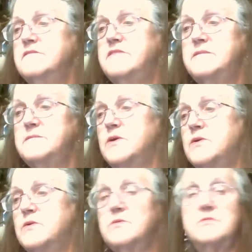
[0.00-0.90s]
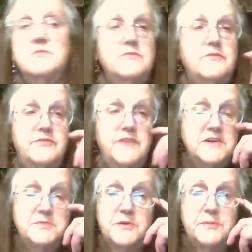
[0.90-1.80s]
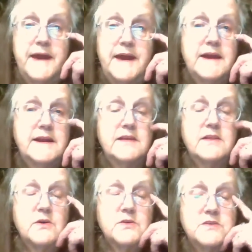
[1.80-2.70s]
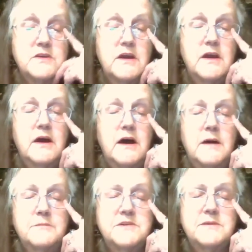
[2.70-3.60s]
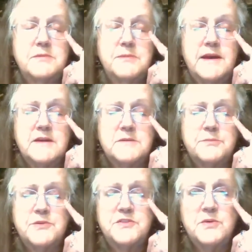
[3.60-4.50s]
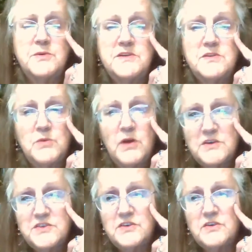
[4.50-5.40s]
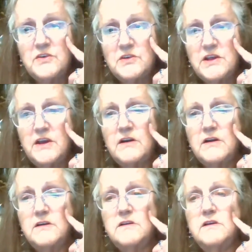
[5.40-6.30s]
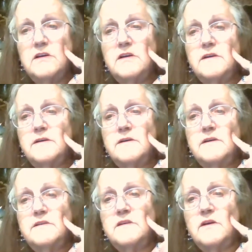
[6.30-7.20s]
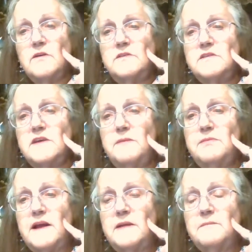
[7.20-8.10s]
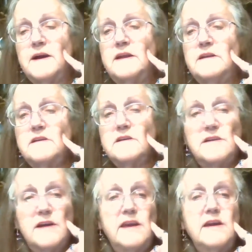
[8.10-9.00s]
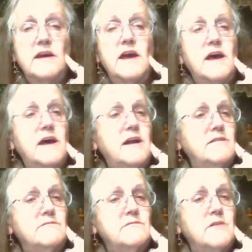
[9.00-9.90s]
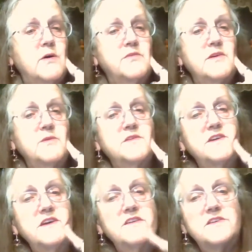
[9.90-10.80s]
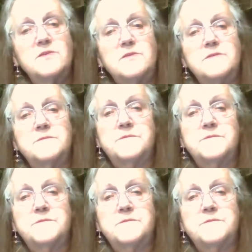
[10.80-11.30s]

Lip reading: Venmo, Facebook Pay, any of those, simply because it puts you into the roster earlier. So just keep that in mind. Good night, and hopefully we'll see you soon.